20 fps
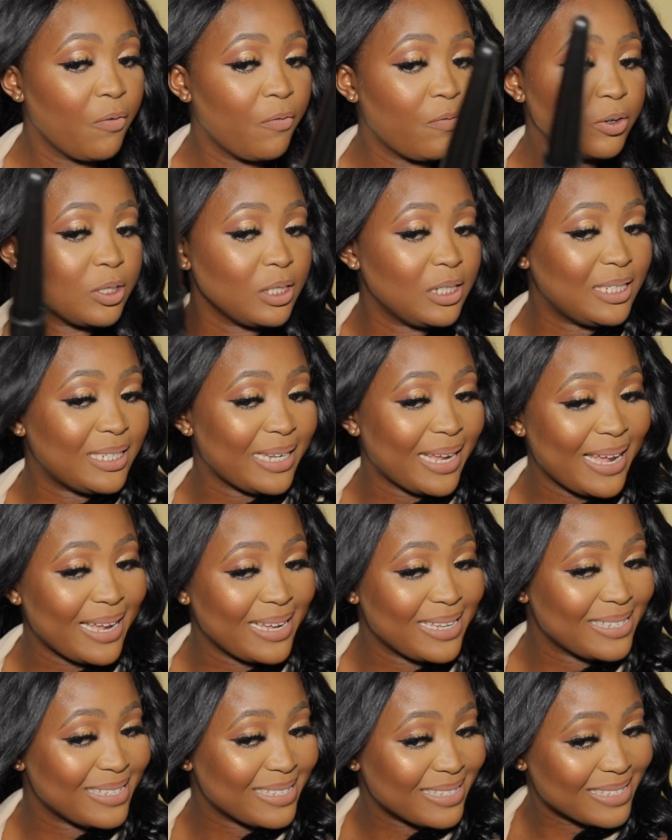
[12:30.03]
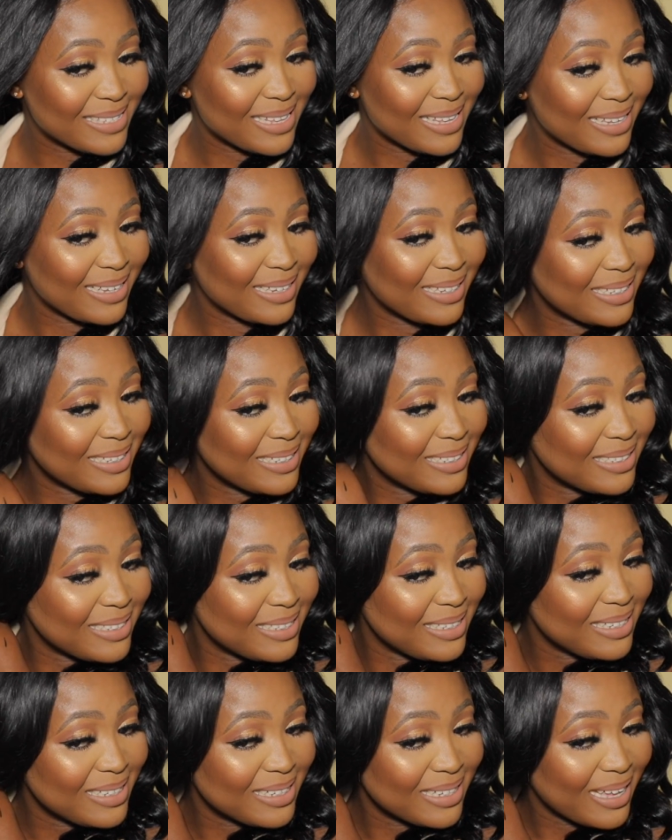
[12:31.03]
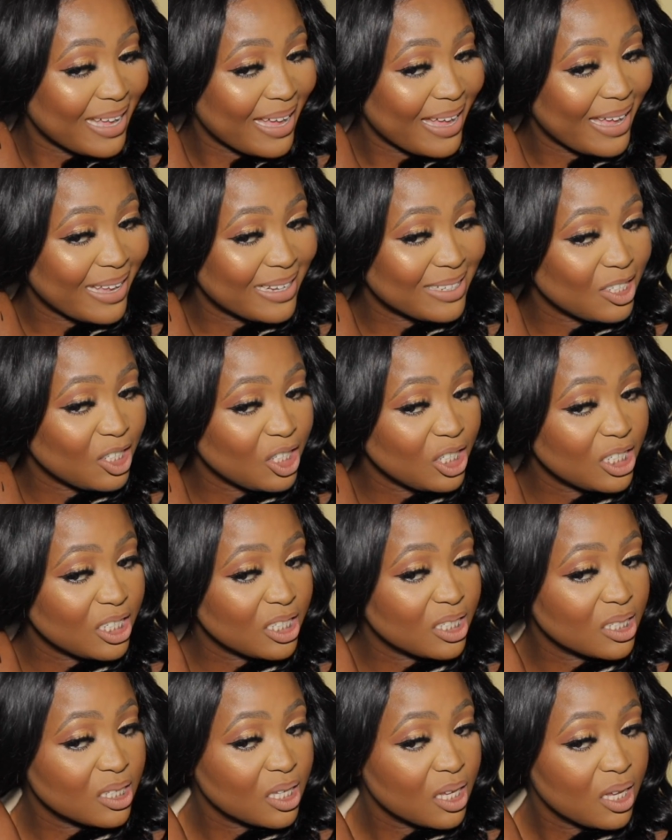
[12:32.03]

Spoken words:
for days. I had cheeks.